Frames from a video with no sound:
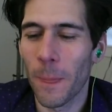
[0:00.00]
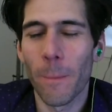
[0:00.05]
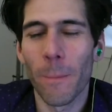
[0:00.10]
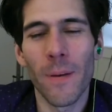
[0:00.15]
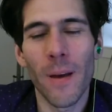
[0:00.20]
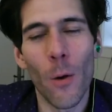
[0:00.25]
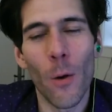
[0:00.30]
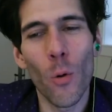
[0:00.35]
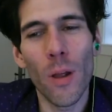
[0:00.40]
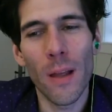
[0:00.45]

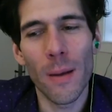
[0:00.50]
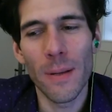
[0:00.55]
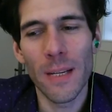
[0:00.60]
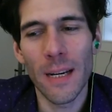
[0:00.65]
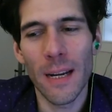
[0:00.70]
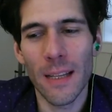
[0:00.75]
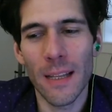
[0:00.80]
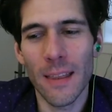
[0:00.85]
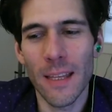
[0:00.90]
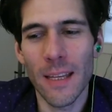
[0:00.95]
Well, I mean,
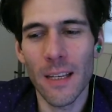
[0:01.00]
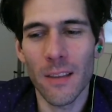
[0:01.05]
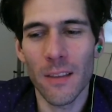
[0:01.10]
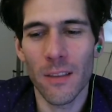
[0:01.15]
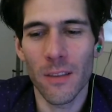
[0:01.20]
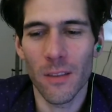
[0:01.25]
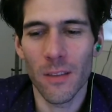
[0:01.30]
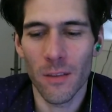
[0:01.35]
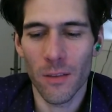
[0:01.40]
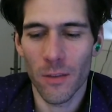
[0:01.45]
I think
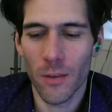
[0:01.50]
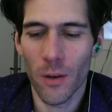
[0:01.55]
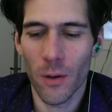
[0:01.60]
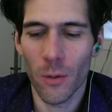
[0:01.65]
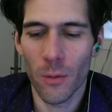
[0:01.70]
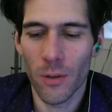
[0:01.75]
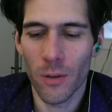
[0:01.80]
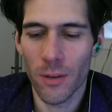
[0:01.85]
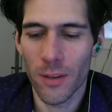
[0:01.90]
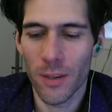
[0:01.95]

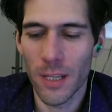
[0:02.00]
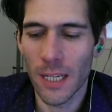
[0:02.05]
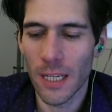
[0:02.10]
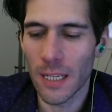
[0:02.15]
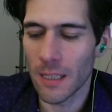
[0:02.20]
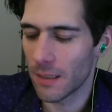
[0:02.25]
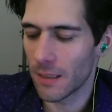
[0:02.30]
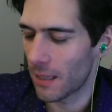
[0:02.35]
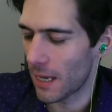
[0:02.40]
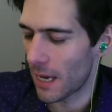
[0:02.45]
though the thing
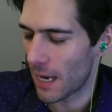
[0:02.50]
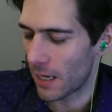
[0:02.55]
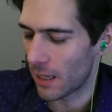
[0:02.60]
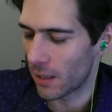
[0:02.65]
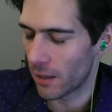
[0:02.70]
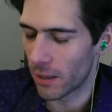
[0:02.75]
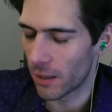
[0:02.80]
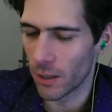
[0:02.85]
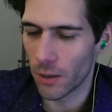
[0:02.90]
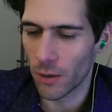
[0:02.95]
is
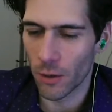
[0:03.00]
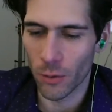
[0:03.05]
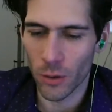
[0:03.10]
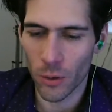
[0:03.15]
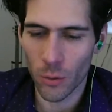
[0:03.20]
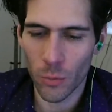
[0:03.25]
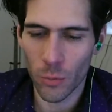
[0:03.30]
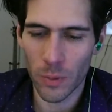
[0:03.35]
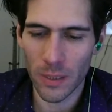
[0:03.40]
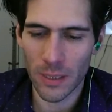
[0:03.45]
that
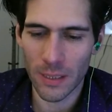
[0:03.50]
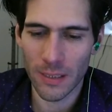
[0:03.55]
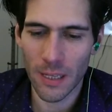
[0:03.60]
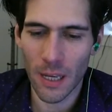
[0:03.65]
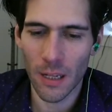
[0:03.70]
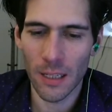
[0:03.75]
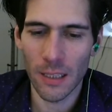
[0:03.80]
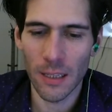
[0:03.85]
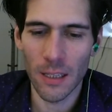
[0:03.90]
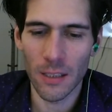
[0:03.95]
you'd be
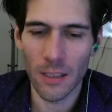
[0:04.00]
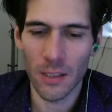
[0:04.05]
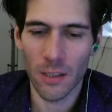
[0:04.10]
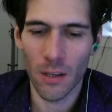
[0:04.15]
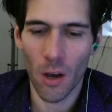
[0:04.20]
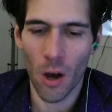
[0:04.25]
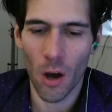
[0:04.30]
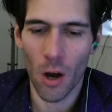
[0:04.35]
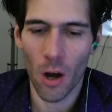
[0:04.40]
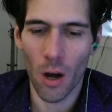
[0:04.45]
selling this
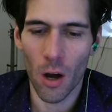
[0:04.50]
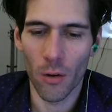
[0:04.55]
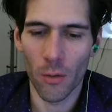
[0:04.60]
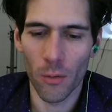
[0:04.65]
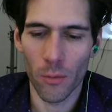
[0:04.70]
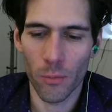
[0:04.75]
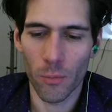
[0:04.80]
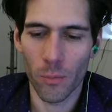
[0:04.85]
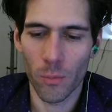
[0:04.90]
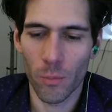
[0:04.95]

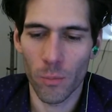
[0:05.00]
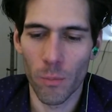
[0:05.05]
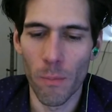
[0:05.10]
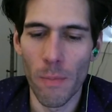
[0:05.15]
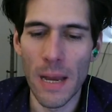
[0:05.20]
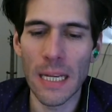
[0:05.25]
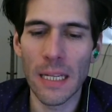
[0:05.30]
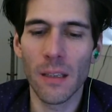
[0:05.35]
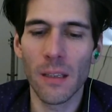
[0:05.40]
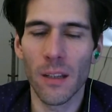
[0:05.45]

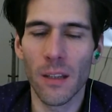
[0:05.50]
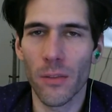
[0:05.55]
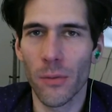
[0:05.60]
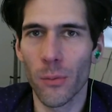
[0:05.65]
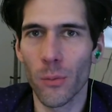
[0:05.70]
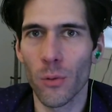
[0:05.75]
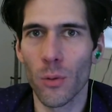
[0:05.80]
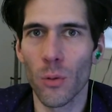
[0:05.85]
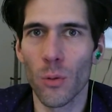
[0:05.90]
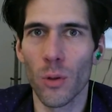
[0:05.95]
mainly
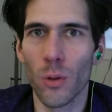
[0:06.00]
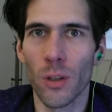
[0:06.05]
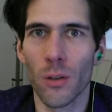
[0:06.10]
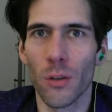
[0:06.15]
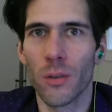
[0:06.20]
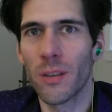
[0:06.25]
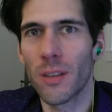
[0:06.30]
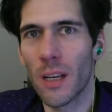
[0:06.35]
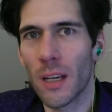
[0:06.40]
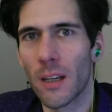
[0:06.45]
through your
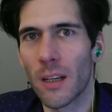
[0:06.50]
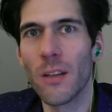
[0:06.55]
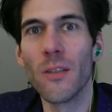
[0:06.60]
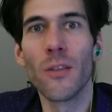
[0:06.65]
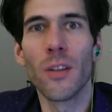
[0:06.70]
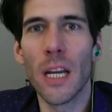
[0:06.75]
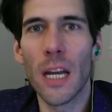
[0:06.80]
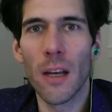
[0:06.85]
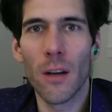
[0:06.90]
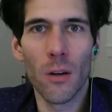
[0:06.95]
second
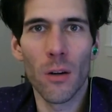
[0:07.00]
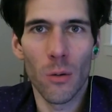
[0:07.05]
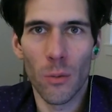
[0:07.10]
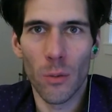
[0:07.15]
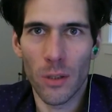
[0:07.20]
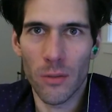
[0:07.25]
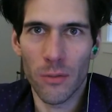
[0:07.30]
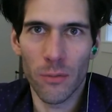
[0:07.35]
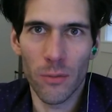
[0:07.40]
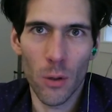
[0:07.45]
channel,
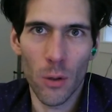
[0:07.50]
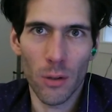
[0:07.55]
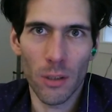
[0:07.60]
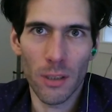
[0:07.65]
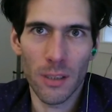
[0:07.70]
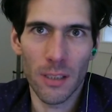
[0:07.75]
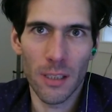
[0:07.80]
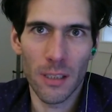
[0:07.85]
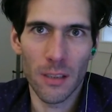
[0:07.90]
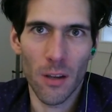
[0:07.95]
which
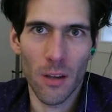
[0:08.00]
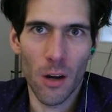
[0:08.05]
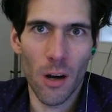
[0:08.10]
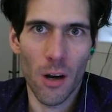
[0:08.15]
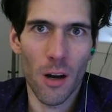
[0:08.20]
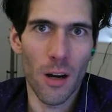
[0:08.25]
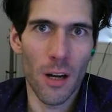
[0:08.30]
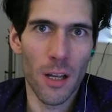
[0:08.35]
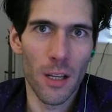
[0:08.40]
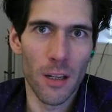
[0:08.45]
focuses
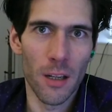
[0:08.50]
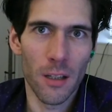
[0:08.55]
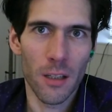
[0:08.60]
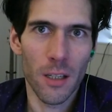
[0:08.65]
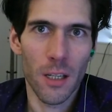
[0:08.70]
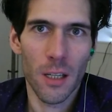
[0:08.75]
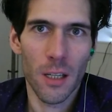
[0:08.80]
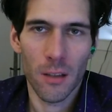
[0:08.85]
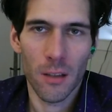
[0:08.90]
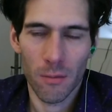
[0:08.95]
on
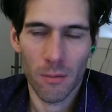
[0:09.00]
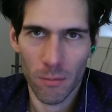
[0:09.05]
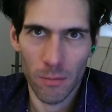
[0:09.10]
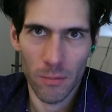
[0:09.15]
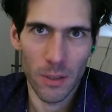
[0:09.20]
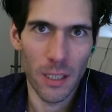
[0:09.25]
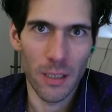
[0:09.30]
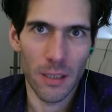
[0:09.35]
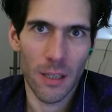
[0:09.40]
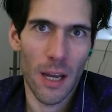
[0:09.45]

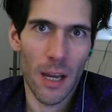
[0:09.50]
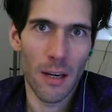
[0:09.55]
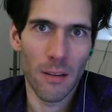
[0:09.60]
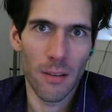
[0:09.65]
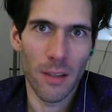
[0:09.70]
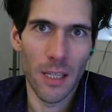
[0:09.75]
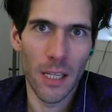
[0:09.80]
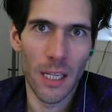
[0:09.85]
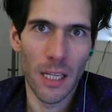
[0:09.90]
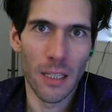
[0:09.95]
these kind of
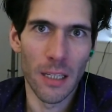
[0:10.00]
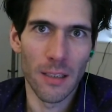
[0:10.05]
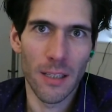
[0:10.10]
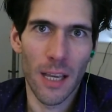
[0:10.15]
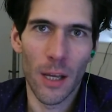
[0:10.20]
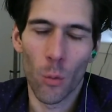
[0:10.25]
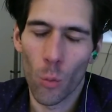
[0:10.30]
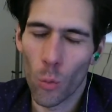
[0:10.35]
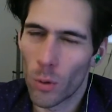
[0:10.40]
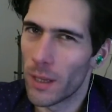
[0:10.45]
things.
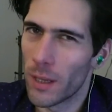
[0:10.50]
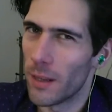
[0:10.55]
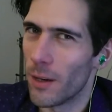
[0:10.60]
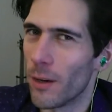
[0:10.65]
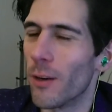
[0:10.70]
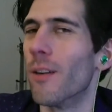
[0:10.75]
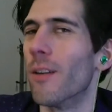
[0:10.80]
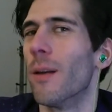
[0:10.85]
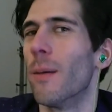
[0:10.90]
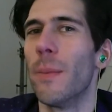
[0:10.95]
And
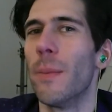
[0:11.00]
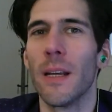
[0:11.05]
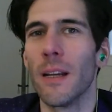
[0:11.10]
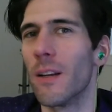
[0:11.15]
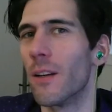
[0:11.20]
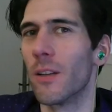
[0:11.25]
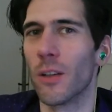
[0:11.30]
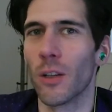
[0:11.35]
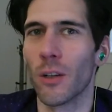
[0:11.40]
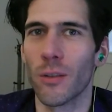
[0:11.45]

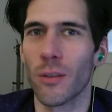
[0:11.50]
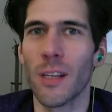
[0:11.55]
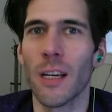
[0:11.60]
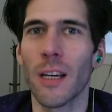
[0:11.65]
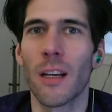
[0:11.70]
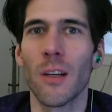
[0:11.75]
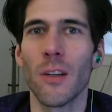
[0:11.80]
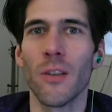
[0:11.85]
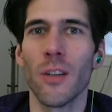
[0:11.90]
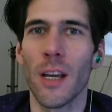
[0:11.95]
your
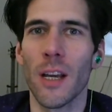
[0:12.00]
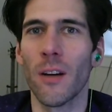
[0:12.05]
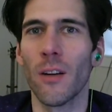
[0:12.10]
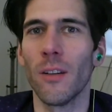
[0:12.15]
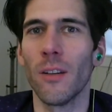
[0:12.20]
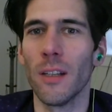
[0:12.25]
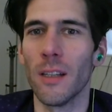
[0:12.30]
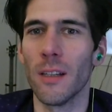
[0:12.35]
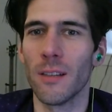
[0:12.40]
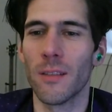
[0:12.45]
second
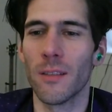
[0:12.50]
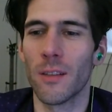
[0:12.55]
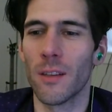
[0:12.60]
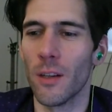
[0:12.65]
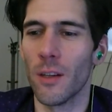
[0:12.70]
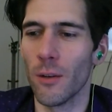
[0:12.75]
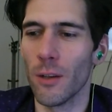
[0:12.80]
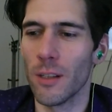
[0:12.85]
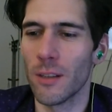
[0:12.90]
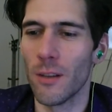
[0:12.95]
channel
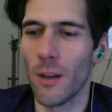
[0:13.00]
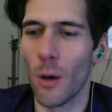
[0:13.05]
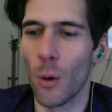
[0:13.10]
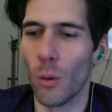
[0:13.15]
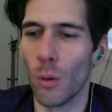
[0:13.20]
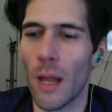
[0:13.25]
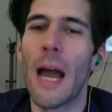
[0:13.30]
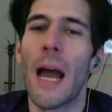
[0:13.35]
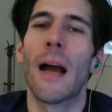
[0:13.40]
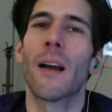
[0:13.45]
there is no
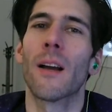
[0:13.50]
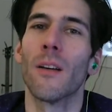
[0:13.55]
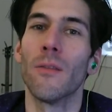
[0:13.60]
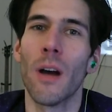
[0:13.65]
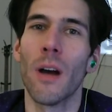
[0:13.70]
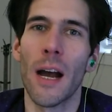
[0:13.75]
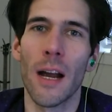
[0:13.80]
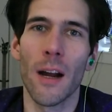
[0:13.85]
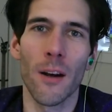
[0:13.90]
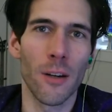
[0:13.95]
lack of
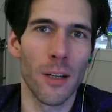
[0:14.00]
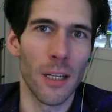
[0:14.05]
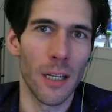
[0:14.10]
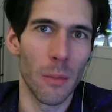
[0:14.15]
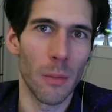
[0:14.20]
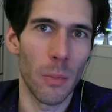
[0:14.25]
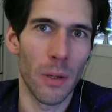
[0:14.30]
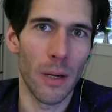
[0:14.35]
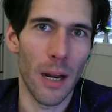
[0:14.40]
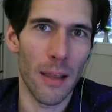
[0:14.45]
irony,
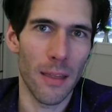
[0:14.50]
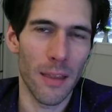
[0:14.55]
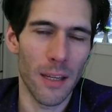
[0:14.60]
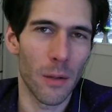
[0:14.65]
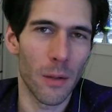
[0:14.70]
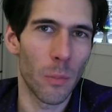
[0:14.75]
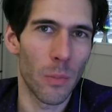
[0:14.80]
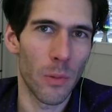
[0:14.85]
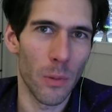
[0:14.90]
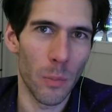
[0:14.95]
but I
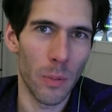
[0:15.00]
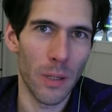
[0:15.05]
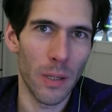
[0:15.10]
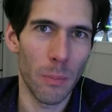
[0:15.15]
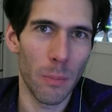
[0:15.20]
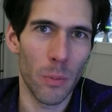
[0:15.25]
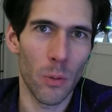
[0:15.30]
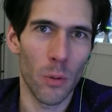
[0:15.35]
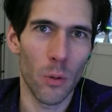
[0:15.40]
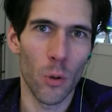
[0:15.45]
think the
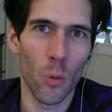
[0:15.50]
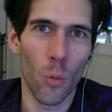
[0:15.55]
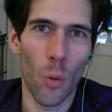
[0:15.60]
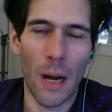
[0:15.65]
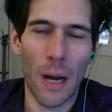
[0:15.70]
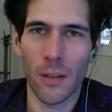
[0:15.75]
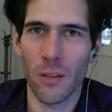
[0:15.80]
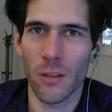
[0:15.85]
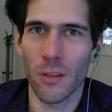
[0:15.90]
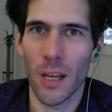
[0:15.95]
people who
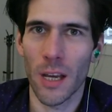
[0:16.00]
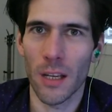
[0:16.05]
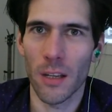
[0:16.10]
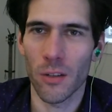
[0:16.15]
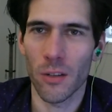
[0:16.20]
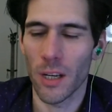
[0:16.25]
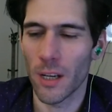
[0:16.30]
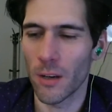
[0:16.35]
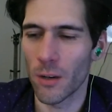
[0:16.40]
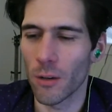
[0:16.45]
watch that
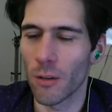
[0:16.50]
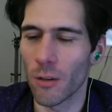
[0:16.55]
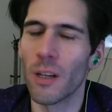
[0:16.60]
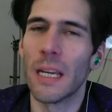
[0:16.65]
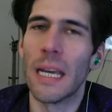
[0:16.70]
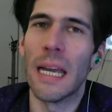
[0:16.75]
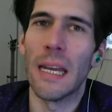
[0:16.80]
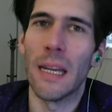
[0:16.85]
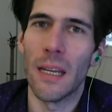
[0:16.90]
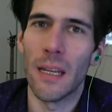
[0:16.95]
channel
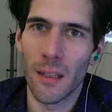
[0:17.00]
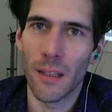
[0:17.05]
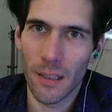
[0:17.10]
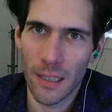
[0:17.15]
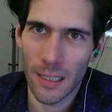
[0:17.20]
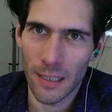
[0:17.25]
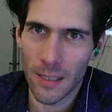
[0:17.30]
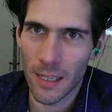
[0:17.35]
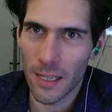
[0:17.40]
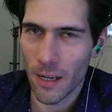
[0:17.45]
get it.
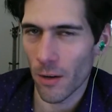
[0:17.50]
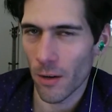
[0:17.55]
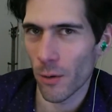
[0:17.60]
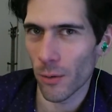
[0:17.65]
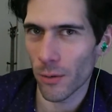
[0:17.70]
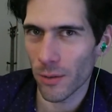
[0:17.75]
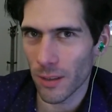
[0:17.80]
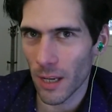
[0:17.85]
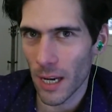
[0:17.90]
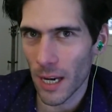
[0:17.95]
Like they
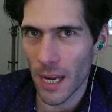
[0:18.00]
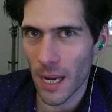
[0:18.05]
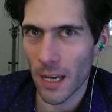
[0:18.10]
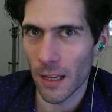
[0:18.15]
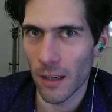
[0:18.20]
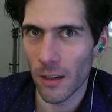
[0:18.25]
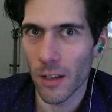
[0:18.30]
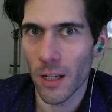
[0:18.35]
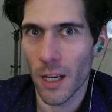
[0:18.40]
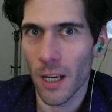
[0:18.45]

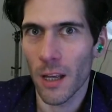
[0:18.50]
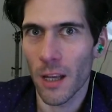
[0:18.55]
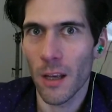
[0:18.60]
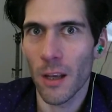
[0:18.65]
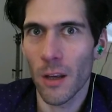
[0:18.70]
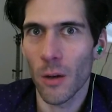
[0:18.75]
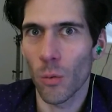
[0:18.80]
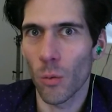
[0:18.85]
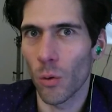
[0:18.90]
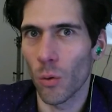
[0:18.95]
understand
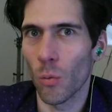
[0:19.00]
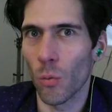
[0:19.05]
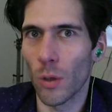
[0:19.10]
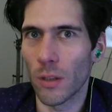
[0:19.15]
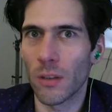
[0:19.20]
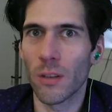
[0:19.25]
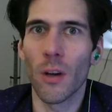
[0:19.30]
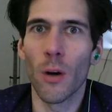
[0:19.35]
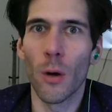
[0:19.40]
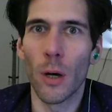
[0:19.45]

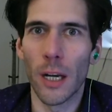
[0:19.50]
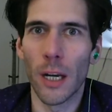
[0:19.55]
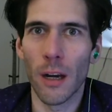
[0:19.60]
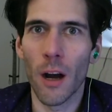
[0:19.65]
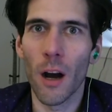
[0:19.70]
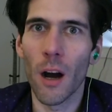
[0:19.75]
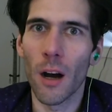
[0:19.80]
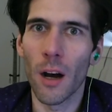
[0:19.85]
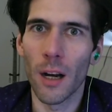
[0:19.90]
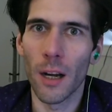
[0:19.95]
what's going
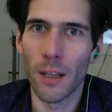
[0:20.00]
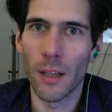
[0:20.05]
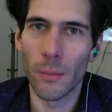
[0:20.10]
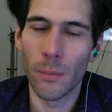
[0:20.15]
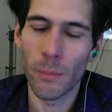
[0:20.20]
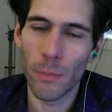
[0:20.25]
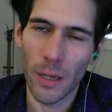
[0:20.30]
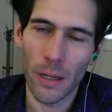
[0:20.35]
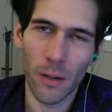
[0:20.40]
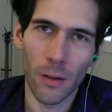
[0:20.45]
on
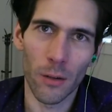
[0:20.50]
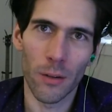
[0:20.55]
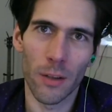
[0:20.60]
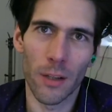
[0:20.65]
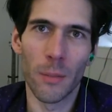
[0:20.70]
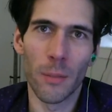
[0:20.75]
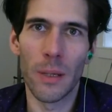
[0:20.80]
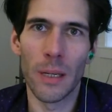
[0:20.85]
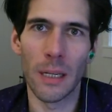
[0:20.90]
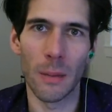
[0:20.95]
better
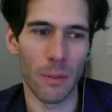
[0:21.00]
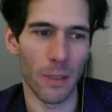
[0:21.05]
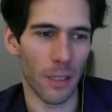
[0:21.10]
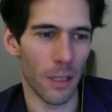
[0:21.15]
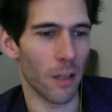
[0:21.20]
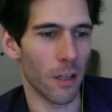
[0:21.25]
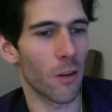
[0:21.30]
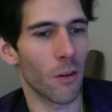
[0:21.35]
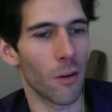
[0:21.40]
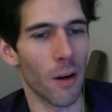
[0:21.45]
than maybe
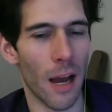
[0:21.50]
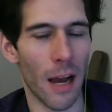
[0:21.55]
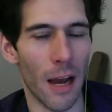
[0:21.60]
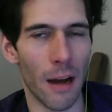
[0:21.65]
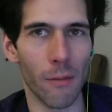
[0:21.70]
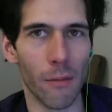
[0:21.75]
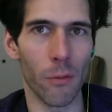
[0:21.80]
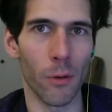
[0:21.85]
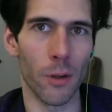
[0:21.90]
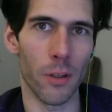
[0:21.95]
your
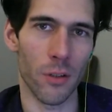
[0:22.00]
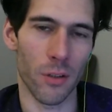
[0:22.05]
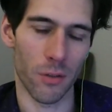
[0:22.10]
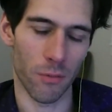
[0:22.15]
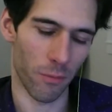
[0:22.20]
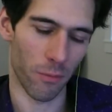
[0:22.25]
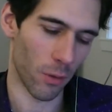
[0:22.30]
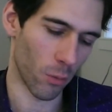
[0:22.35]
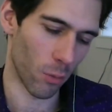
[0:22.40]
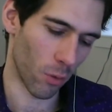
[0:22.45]

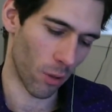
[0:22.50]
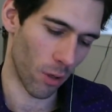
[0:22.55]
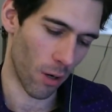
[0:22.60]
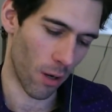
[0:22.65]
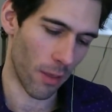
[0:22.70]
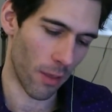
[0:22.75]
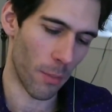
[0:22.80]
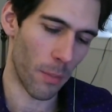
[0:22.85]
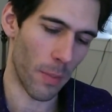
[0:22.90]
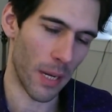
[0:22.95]
average viewer
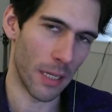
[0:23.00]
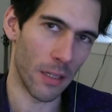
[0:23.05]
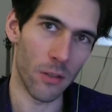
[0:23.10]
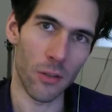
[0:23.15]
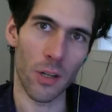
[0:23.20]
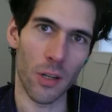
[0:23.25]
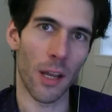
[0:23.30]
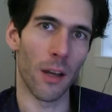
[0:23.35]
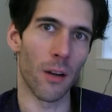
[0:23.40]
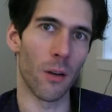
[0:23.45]
on the main
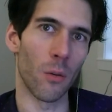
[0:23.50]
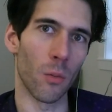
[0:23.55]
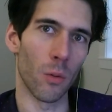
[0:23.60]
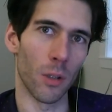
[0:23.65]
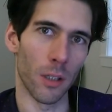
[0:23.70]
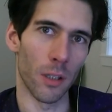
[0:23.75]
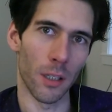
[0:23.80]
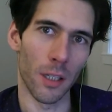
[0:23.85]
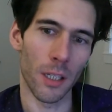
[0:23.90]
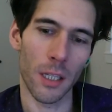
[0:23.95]
channel
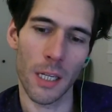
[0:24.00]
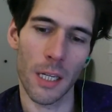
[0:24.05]
would.